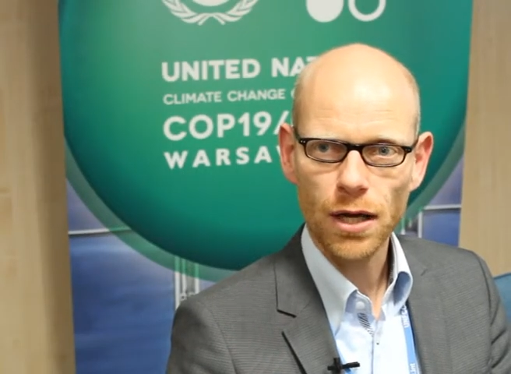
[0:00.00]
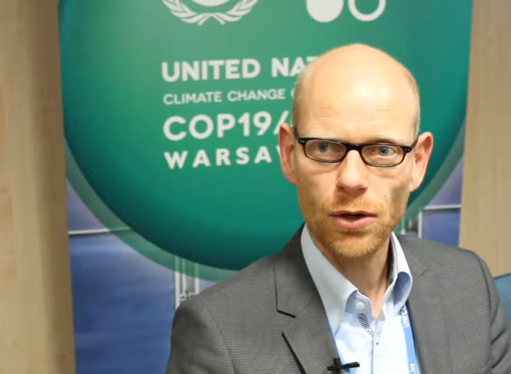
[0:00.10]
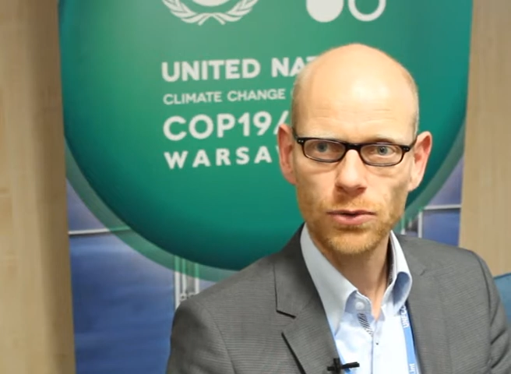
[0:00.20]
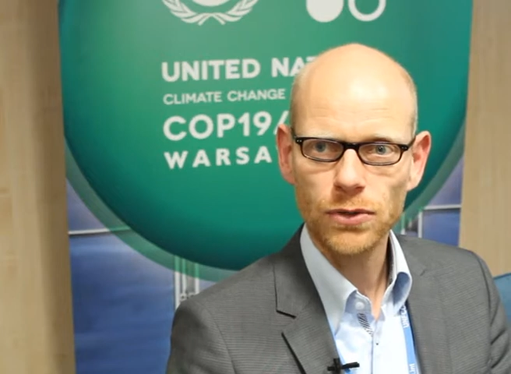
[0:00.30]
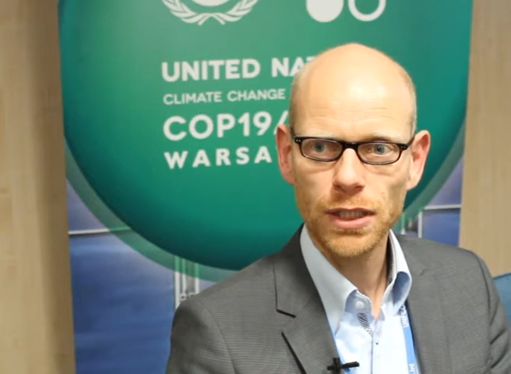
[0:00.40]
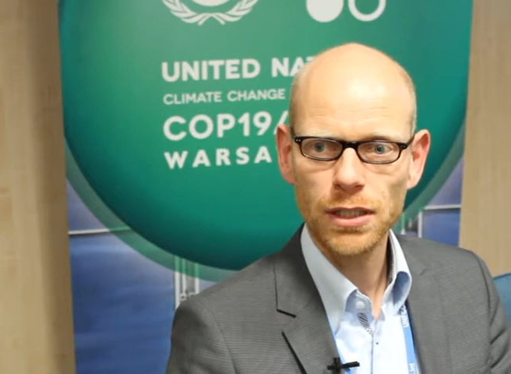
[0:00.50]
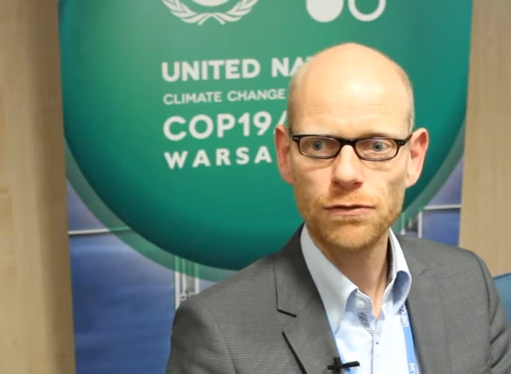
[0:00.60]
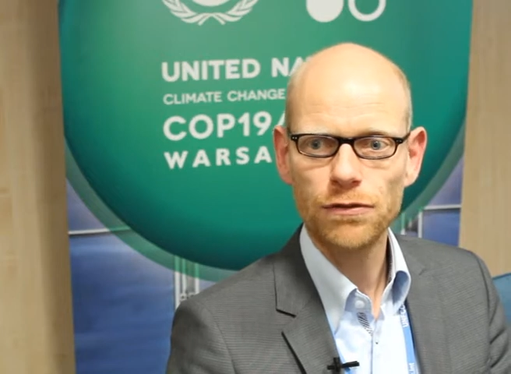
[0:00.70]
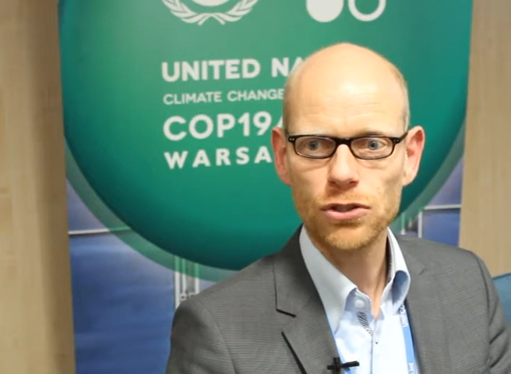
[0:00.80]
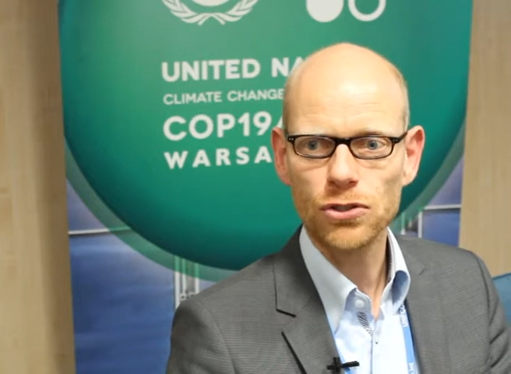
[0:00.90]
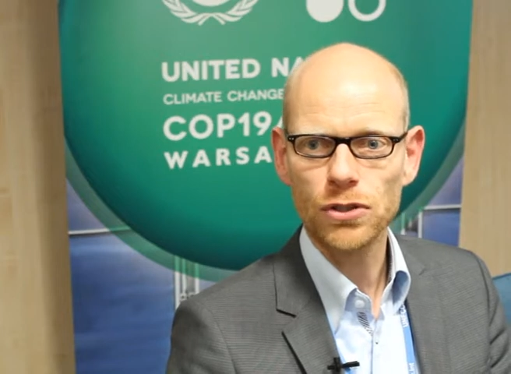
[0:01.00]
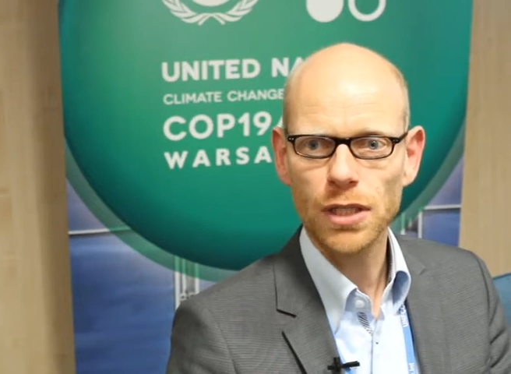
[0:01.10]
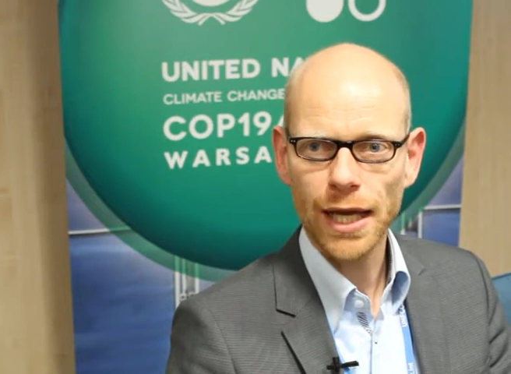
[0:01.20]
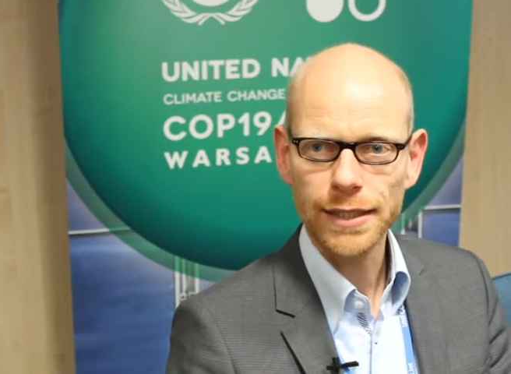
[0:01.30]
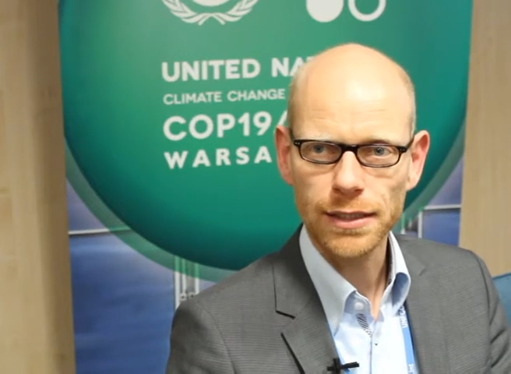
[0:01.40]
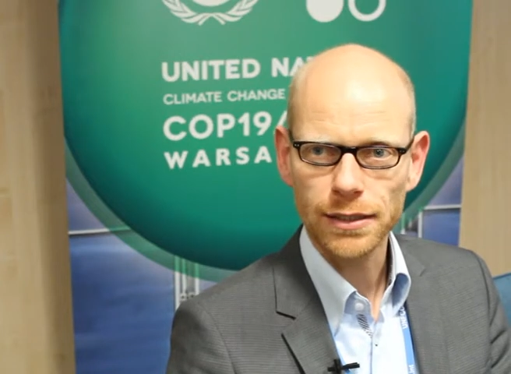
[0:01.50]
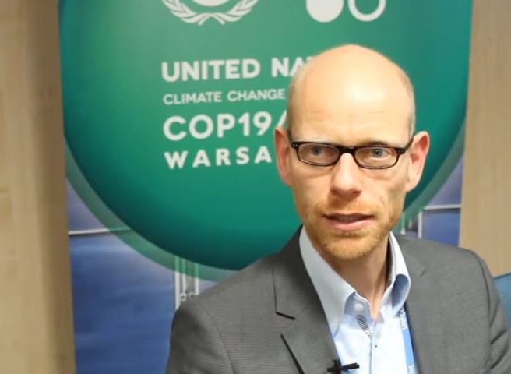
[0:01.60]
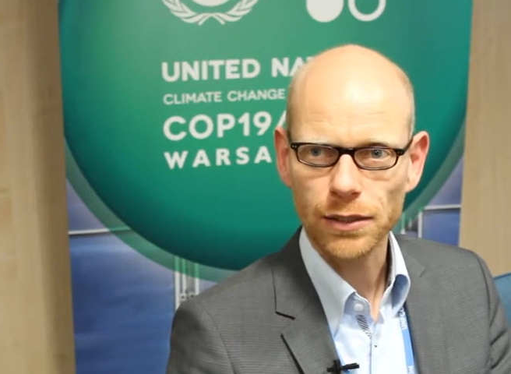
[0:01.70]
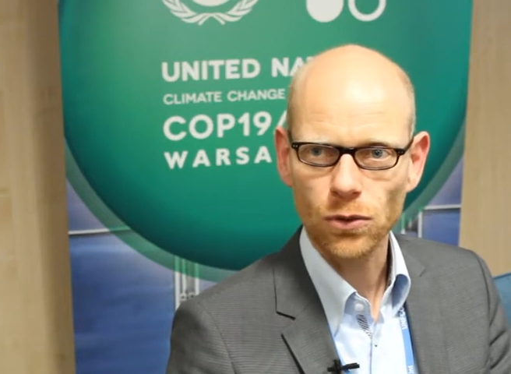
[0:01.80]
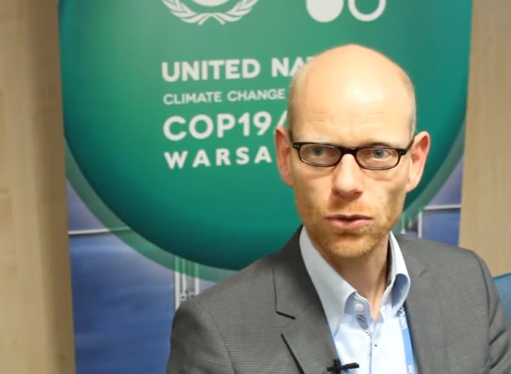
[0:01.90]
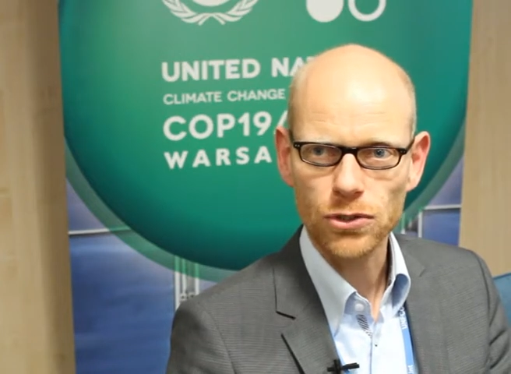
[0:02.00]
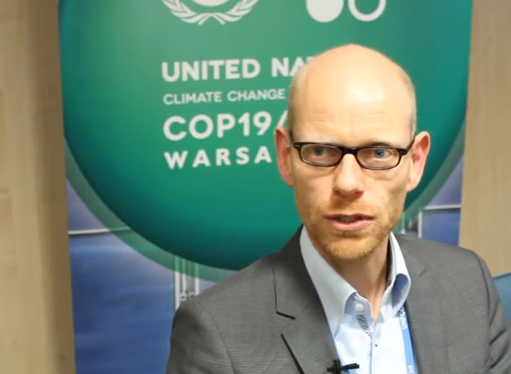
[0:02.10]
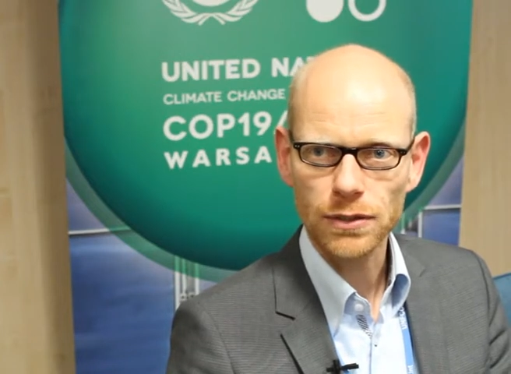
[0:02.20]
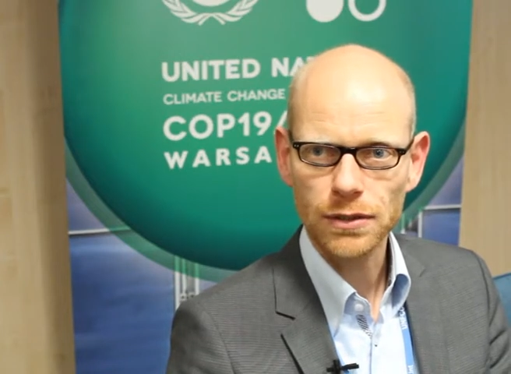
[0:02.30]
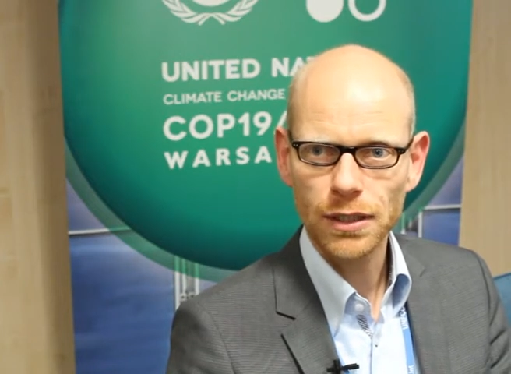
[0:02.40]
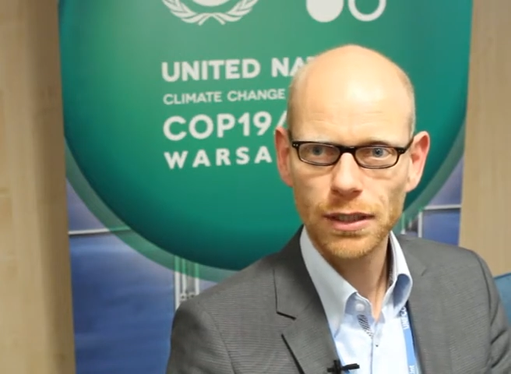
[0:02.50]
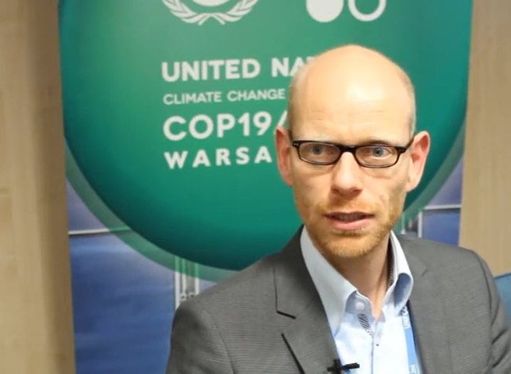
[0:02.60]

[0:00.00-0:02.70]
out inefficient lighting technologies.